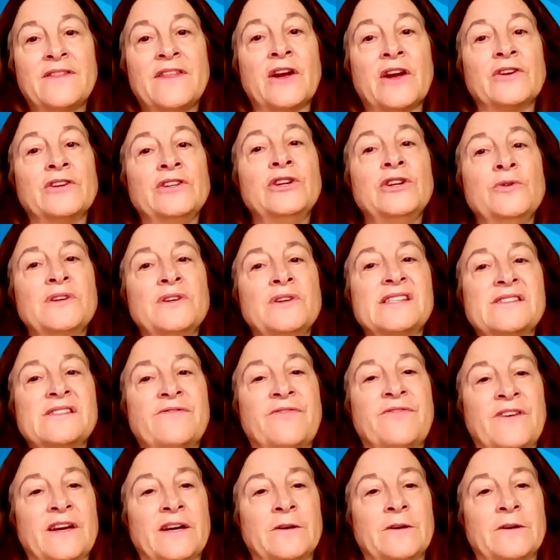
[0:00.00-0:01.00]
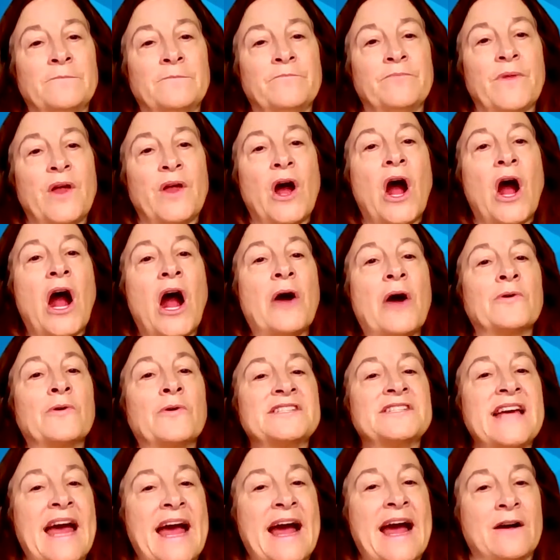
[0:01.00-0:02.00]
Their newest film, Our
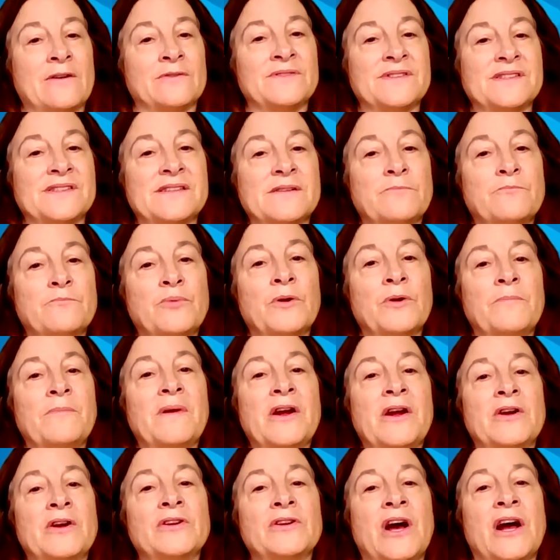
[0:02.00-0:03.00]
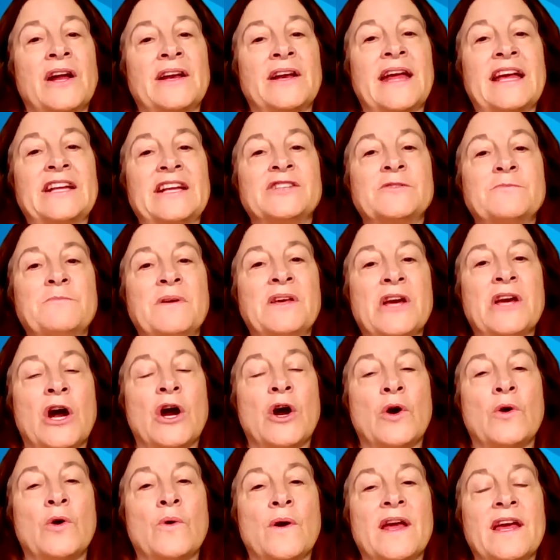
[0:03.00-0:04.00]
Towns, premiered on
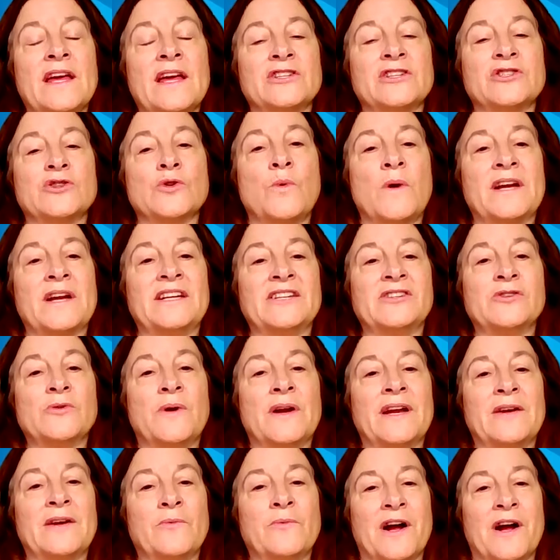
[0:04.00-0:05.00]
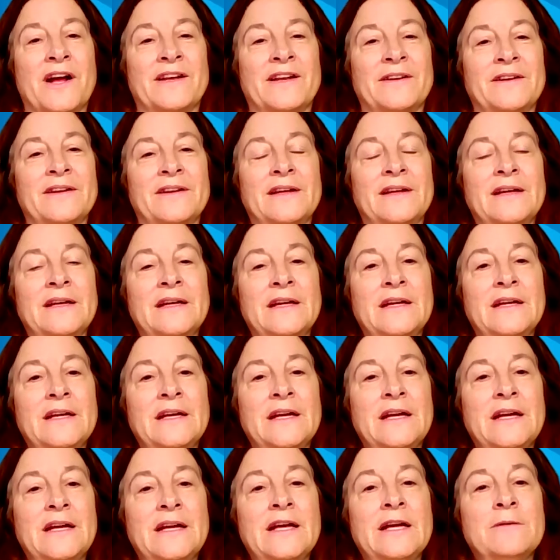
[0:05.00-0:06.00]
HBO in 2021.
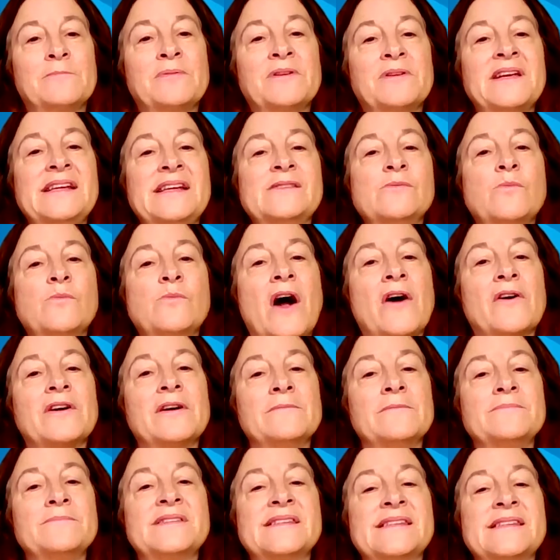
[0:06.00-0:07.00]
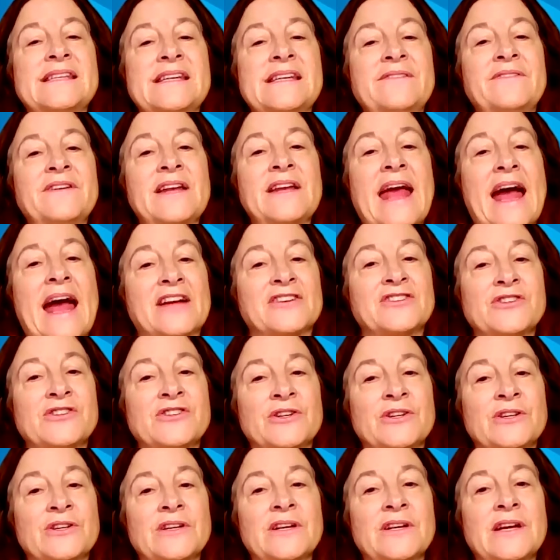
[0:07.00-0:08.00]
Please welcome Stephen
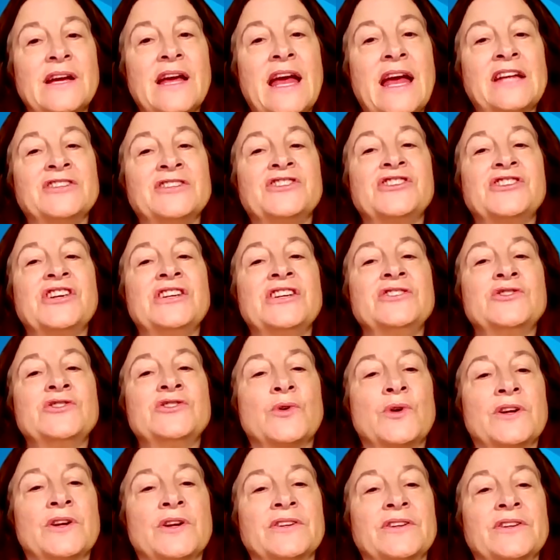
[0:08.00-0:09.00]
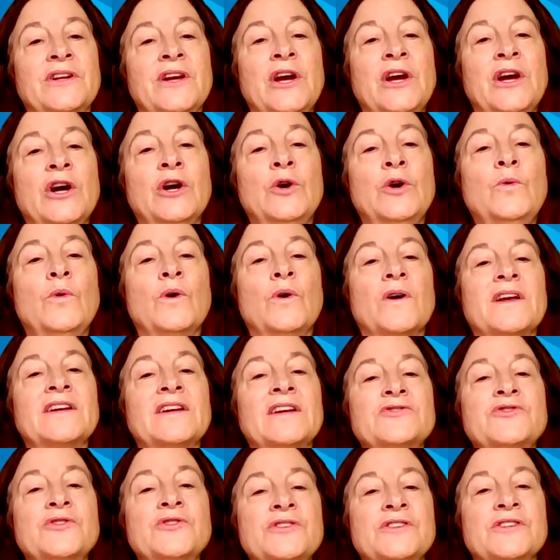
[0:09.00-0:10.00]
Ascher and Jeanne Jordan, who will
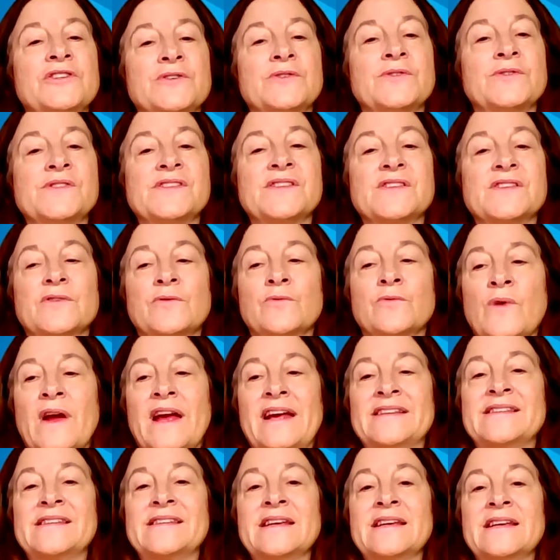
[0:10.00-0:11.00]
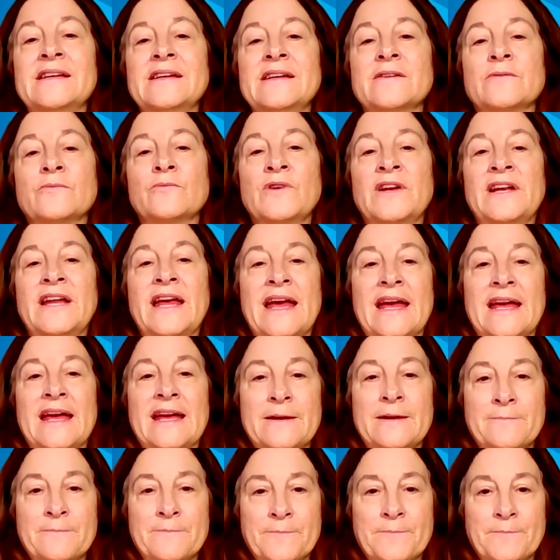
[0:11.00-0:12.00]
introduce Raising
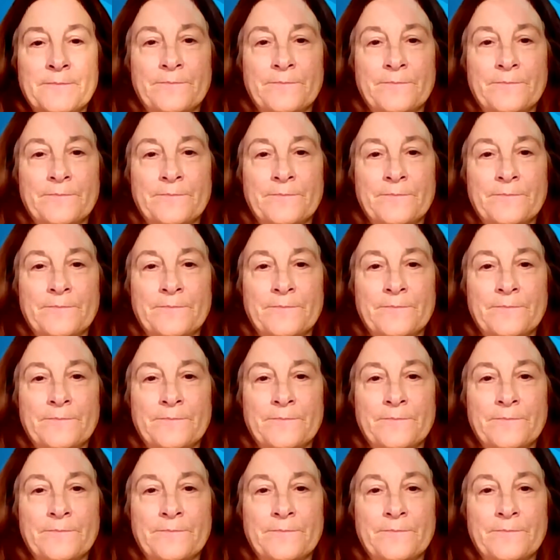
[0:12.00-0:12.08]
Renee.